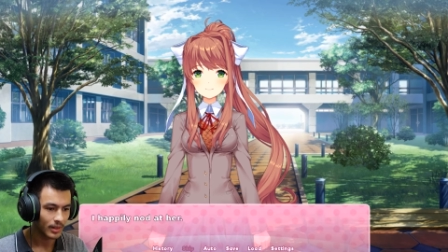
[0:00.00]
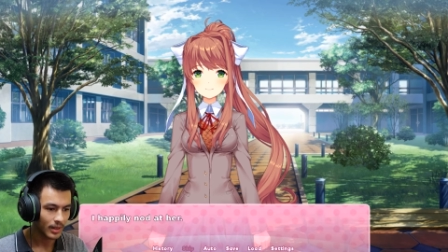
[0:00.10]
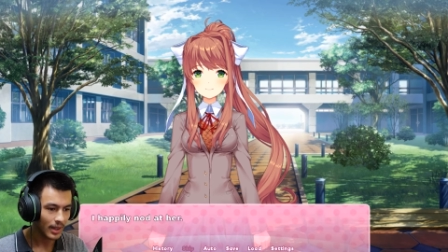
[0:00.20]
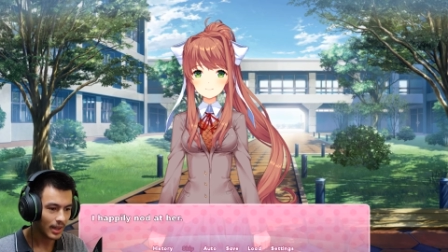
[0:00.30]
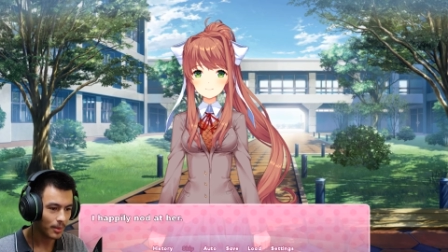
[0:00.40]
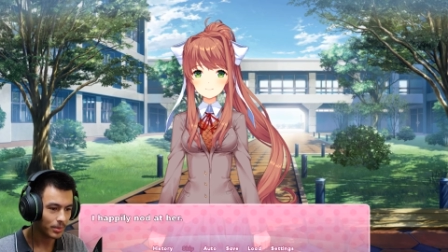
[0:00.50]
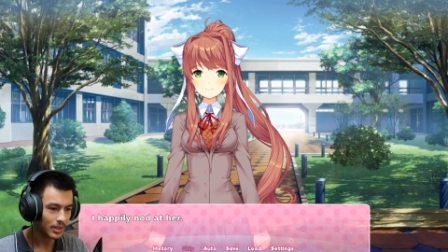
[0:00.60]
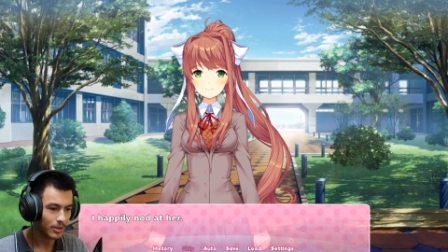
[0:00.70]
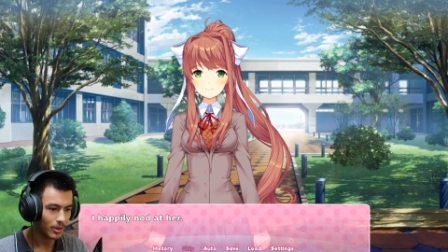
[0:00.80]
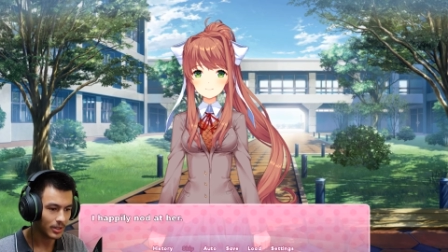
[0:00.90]
I happily
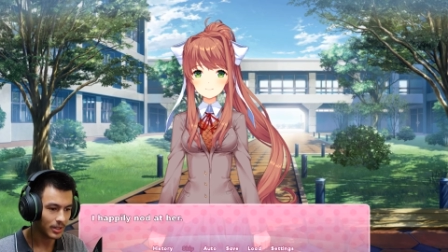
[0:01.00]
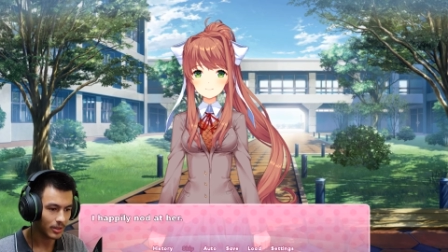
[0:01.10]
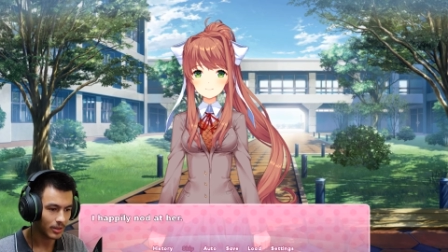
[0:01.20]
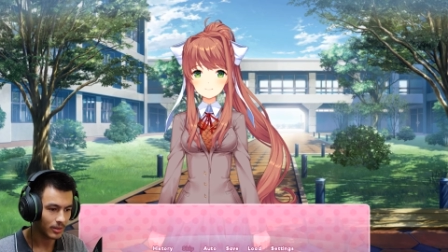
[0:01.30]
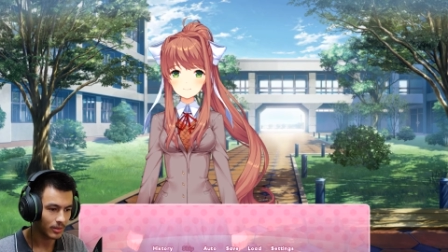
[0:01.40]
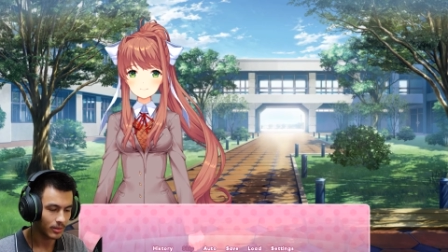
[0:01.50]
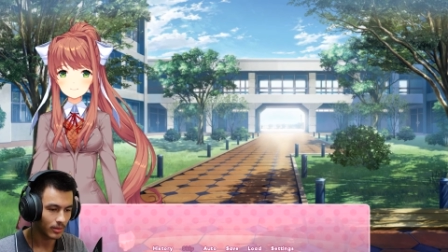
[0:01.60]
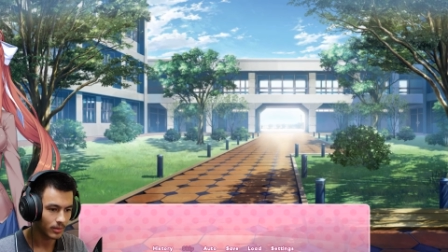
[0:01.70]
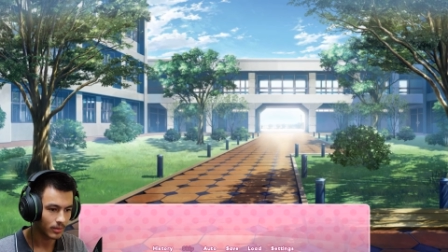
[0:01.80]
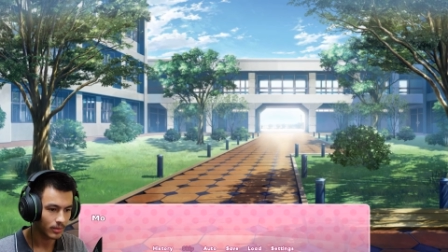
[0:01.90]
nod at her.
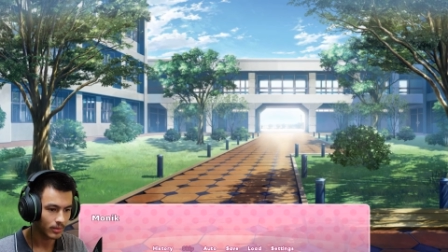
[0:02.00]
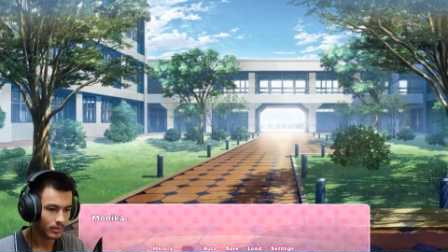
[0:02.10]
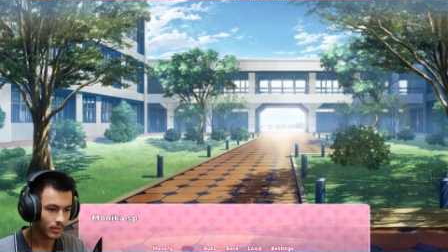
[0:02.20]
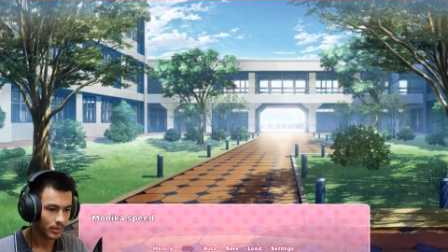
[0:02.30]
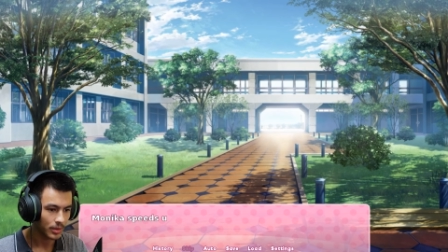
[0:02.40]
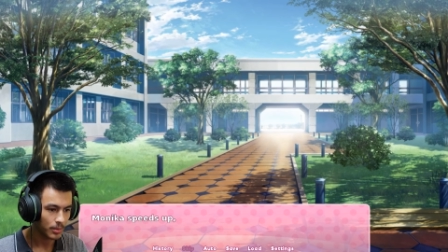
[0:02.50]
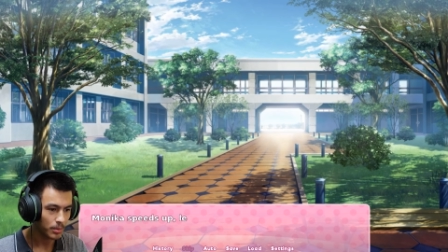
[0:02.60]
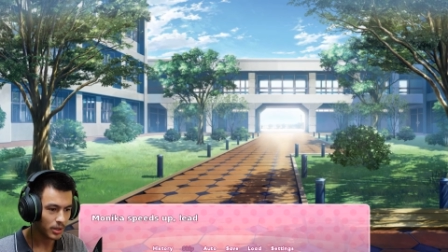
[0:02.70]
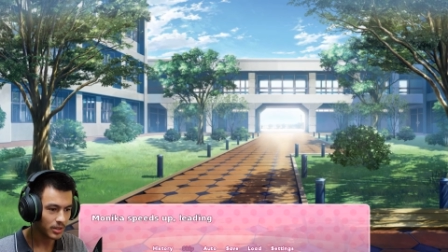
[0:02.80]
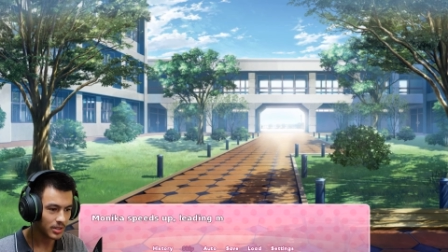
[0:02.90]

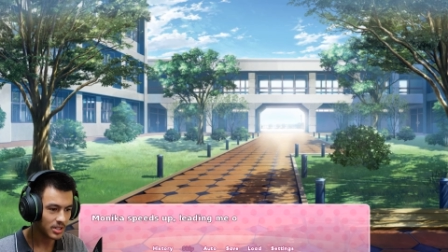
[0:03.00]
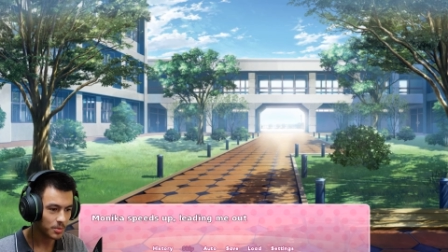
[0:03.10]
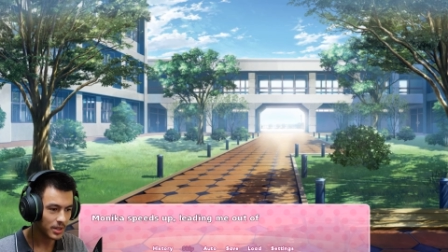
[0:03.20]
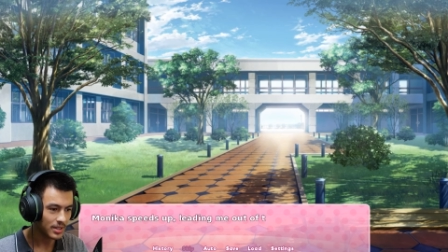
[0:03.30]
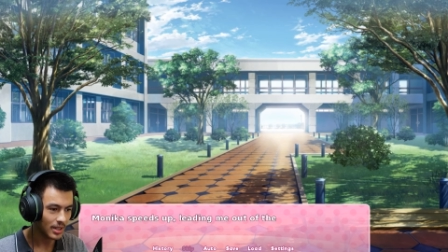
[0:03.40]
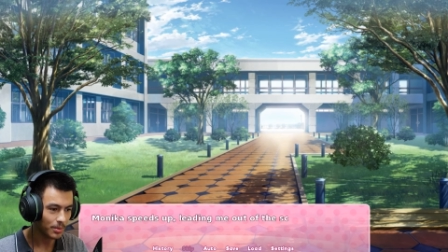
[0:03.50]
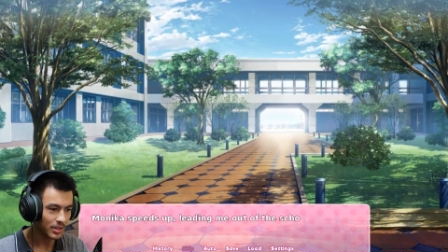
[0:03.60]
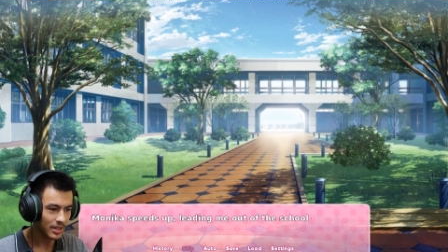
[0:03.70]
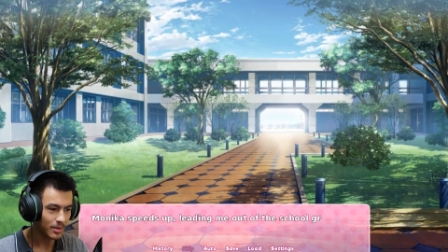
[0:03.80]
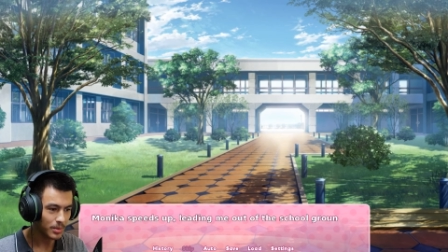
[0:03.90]
Monica speeds up,
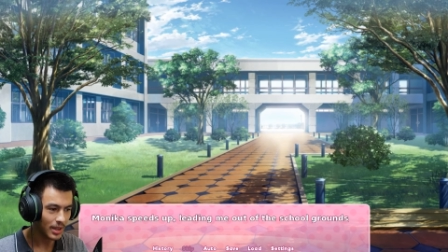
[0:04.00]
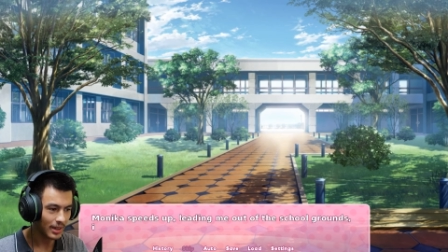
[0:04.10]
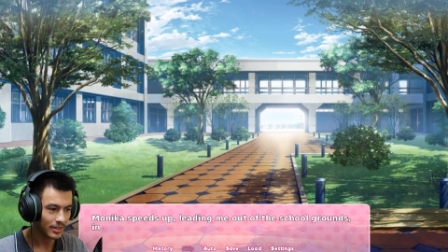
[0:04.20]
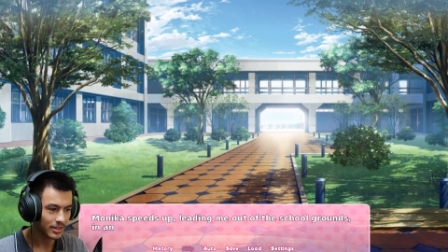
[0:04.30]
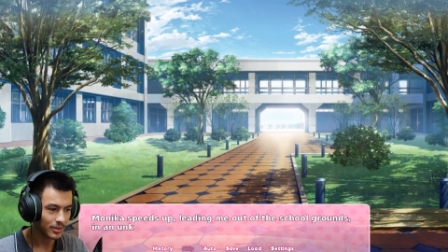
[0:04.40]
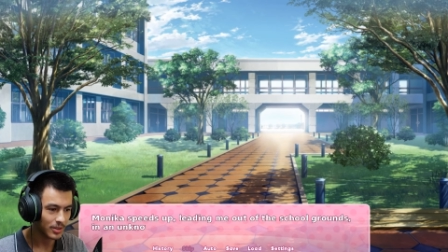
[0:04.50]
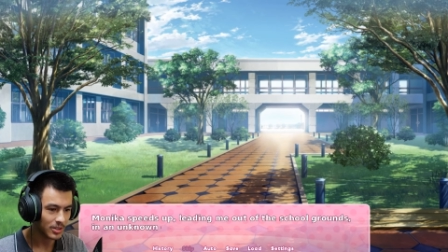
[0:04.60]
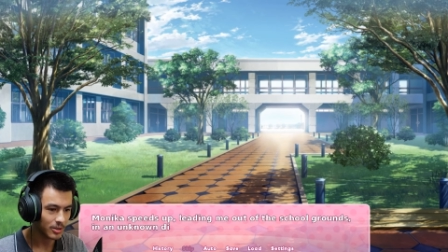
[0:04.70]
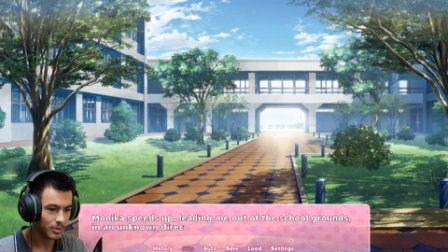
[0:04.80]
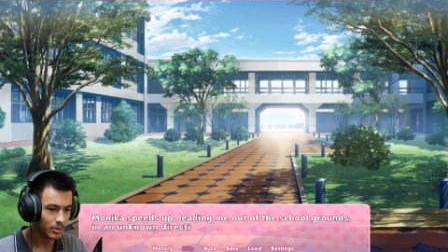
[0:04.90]
leading me out to the
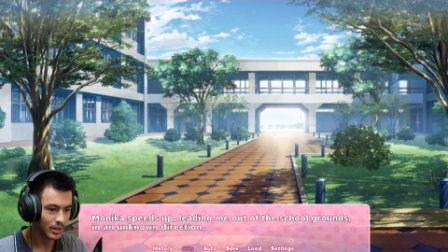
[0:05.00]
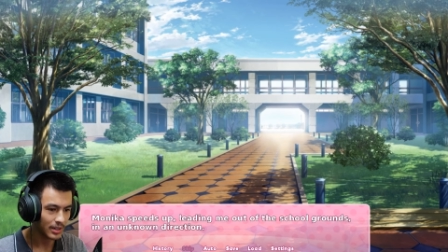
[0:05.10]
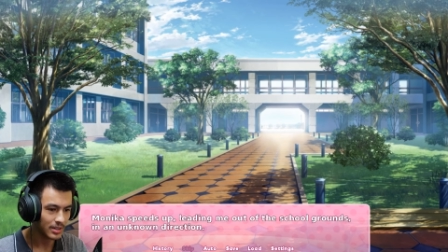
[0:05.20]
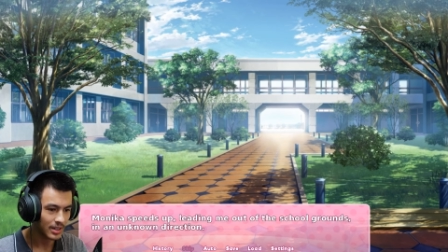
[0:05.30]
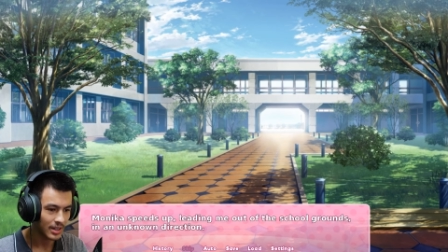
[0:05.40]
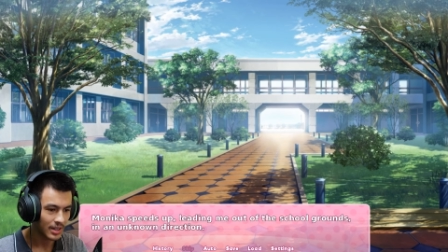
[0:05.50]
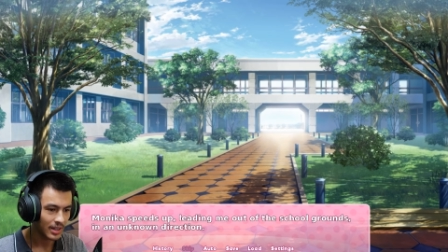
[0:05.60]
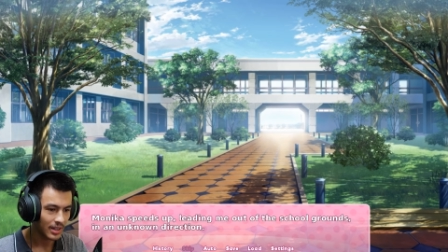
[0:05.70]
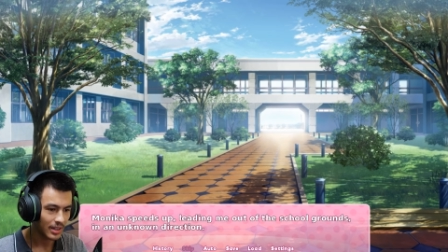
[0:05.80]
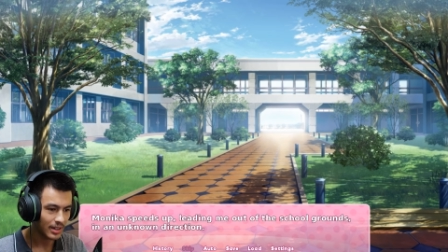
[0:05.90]
school grounds
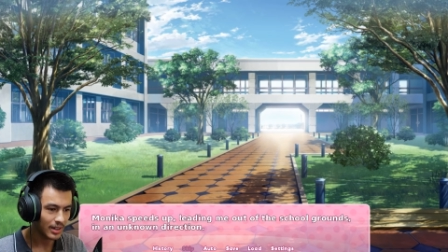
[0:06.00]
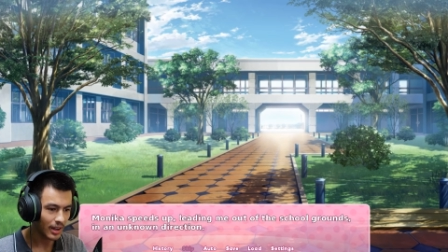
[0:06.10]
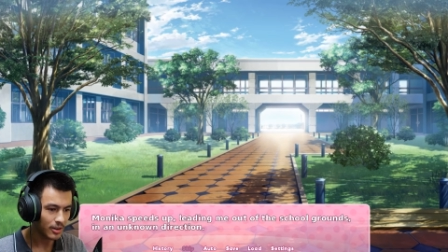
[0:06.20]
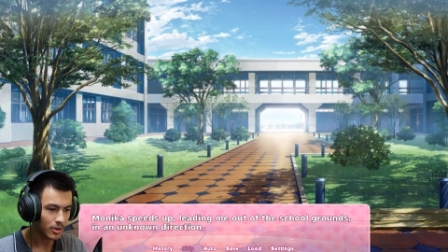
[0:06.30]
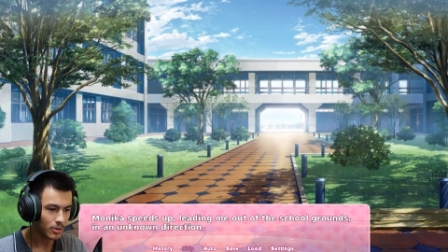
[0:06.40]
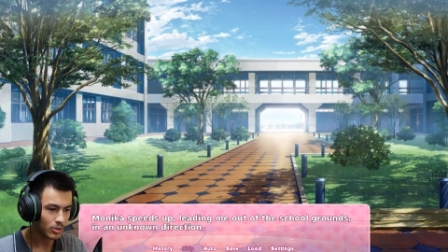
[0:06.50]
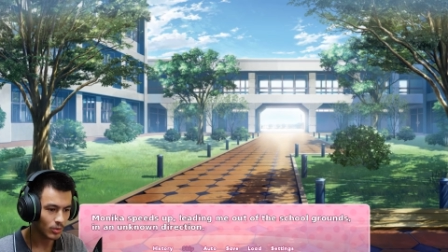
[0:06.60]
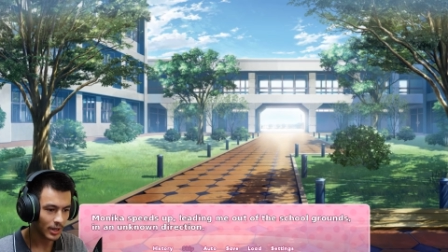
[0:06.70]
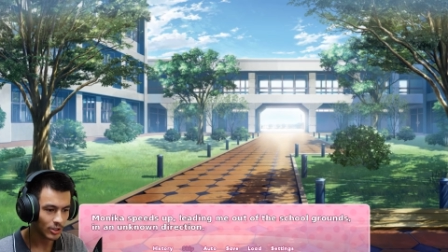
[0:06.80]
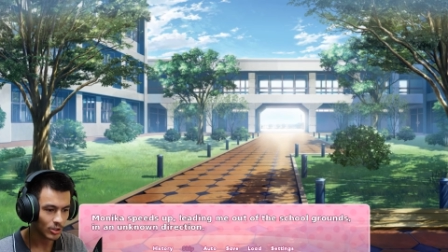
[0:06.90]
in an unknown
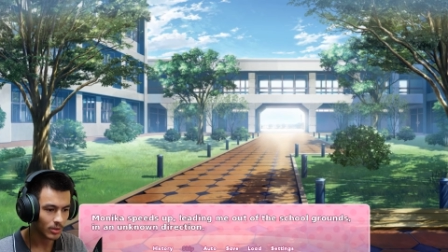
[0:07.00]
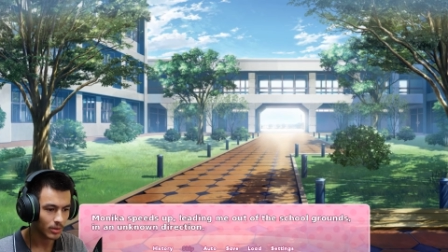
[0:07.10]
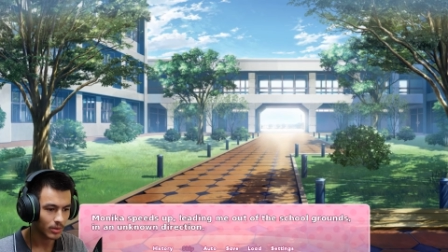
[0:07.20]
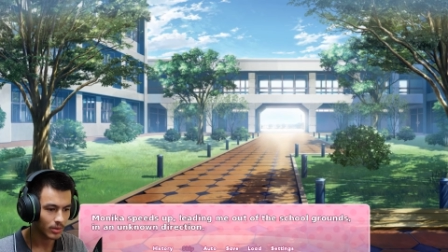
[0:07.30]
direction.